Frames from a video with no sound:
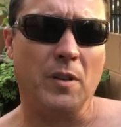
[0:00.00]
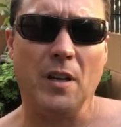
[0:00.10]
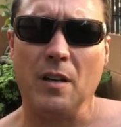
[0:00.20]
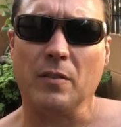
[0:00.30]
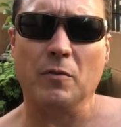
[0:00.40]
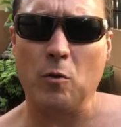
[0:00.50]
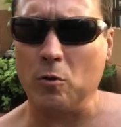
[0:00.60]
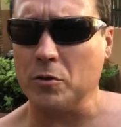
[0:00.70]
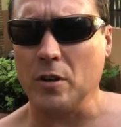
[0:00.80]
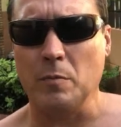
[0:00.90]
Yes, of
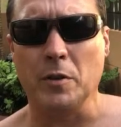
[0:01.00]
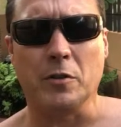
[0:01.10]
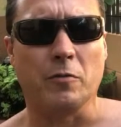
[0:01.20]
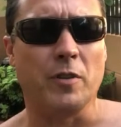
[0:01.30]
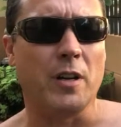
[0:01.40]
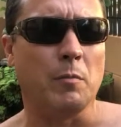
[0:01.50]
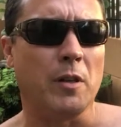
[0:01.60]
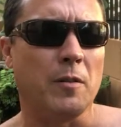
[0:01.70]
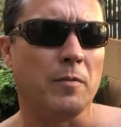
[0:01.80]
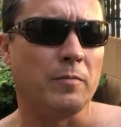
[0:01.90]
course you're gonna miss your family.
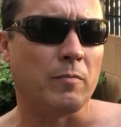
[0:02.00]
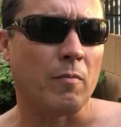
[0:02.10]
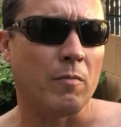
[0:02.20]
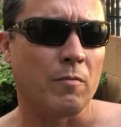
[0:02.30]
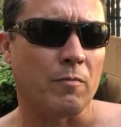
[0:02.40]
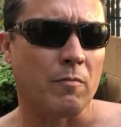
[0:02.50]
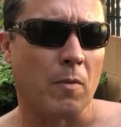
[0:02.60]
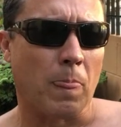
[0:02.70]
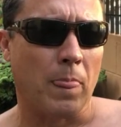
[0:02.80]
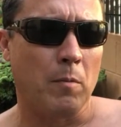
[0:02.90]

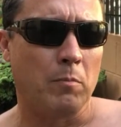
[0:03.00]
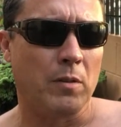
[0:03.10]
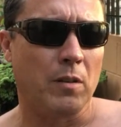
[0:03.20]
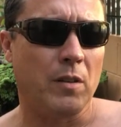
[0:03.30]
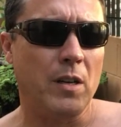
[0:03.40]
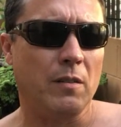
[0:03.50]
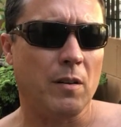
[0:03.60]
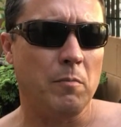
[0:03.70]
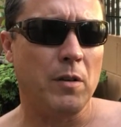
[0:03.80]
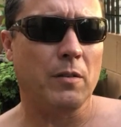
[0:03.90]
But the things I
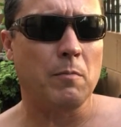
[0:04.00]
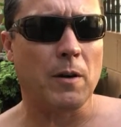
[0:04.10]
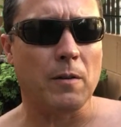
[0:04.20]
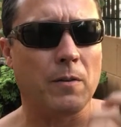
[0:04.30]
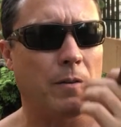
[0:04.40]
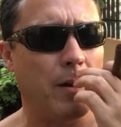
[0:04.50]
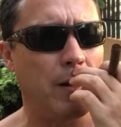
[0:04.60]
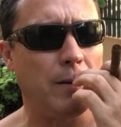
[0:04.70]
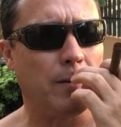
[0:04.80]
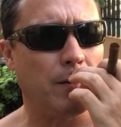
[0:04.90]
miss about the
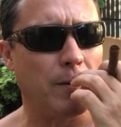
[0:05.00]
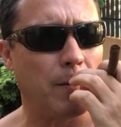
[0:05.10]
States